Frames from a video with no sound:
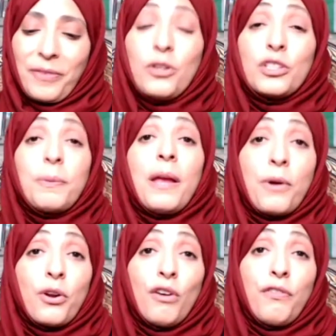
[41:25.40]

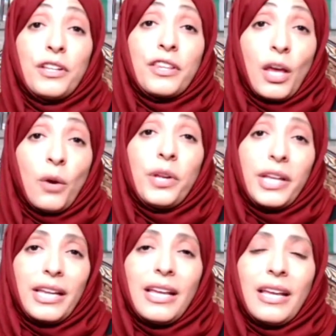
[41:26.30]
newspaper of
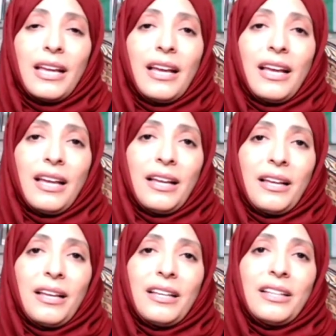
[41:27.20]
Al-Thawri,
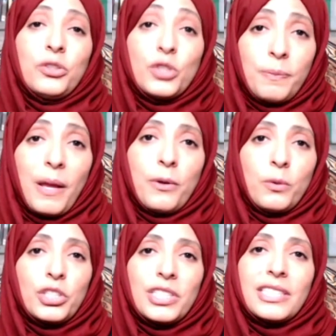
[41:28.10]
newspaper,
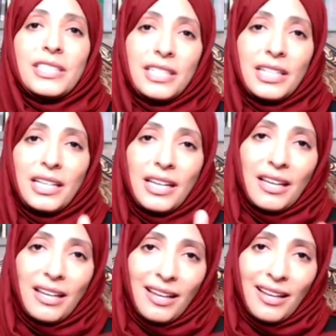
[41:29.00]
which is the
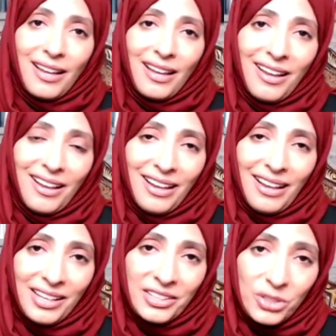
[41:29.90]

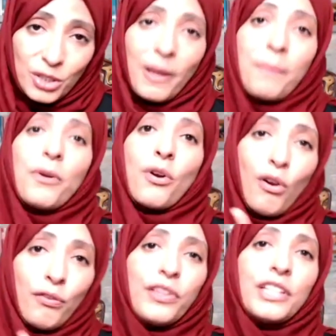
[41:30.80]
newspaper
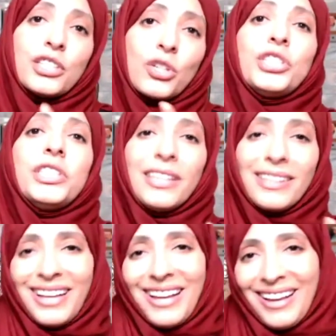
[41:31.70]
of the
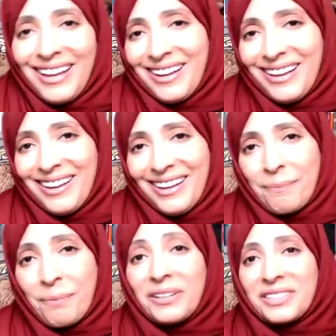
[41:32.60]
social
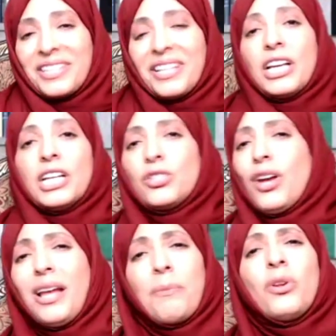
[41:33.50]
party. So
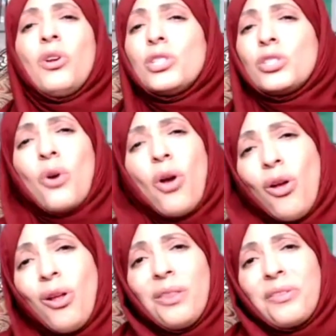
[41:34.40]
I am close to
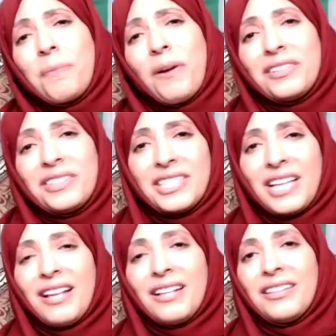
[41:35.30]
all the parties,
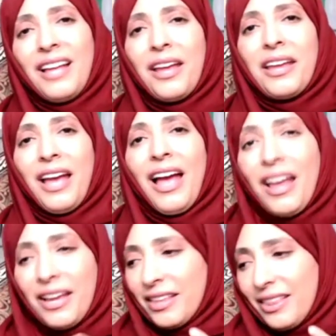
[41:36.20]
and
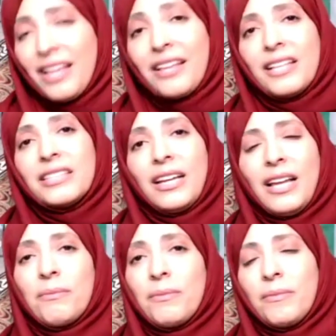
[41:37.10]
I think that I
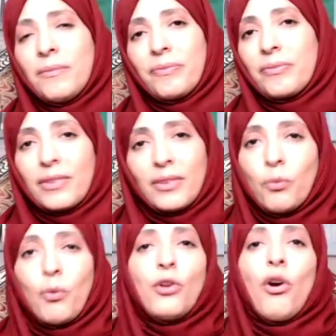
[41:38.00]
am
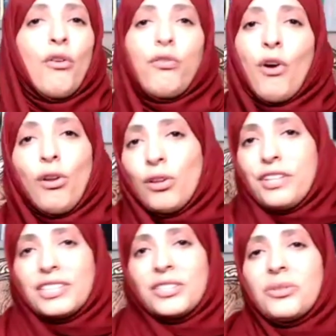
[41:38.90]
one of all
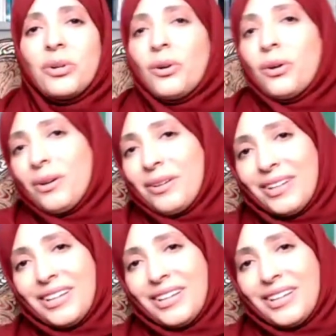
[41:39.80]
this, you know,